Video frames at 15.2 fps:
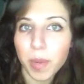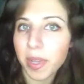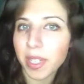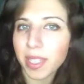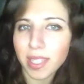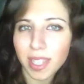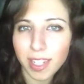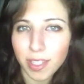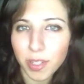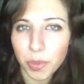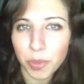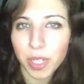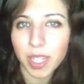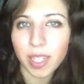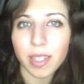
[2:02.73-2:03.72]
and I'm excited to
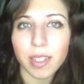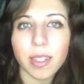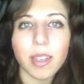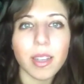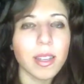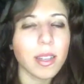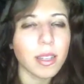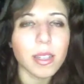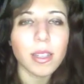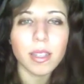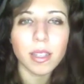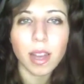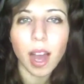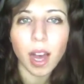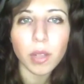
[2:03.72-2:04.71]
read it,
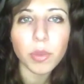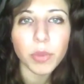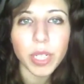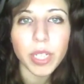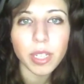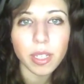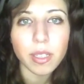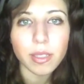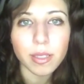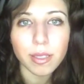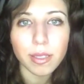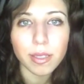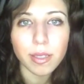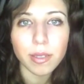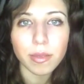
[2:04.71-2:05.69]
I'll read it
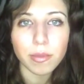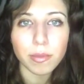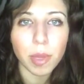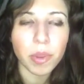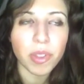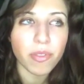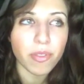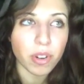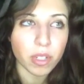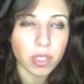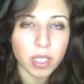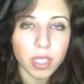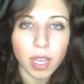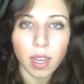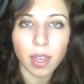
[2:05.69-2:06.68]
maybe the
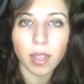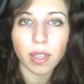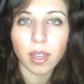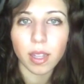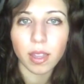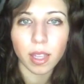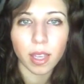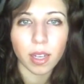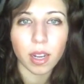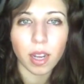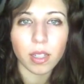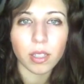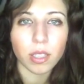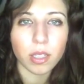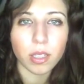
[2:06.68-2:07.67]
first day, and then
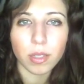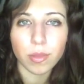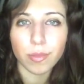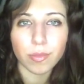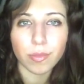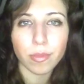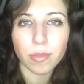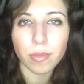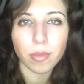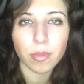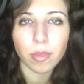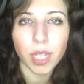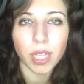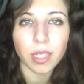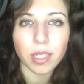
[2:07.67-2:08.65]
I'll just
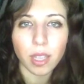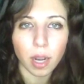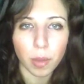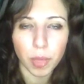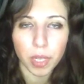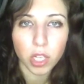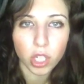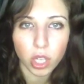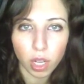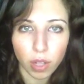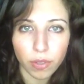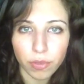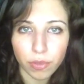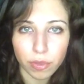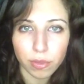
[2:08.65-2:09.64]
let it sit on my
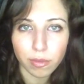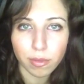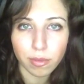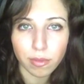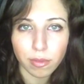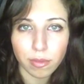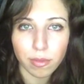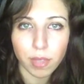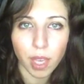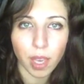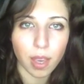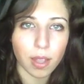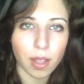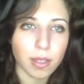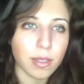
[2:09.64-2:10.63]
shelf.
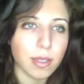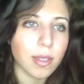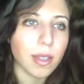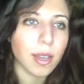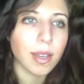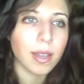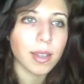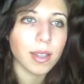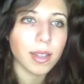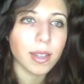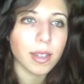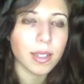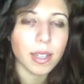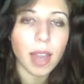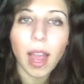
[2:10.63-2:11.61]
And
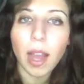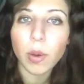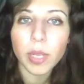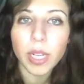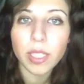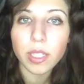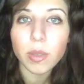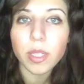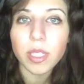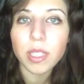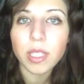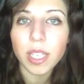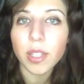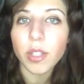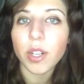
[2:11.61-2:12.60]
now what I do
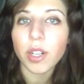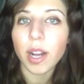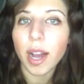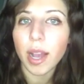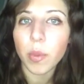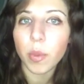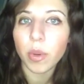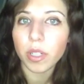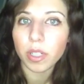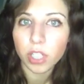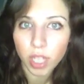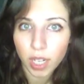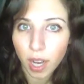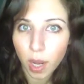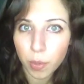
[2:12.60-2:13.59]
is either I will
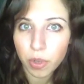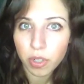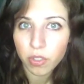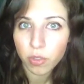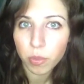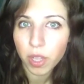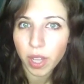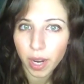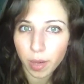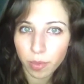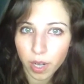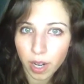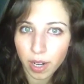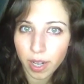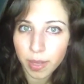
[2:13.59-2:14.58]
check out books from the
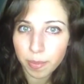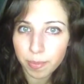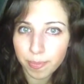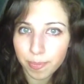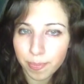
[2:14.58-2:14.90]
library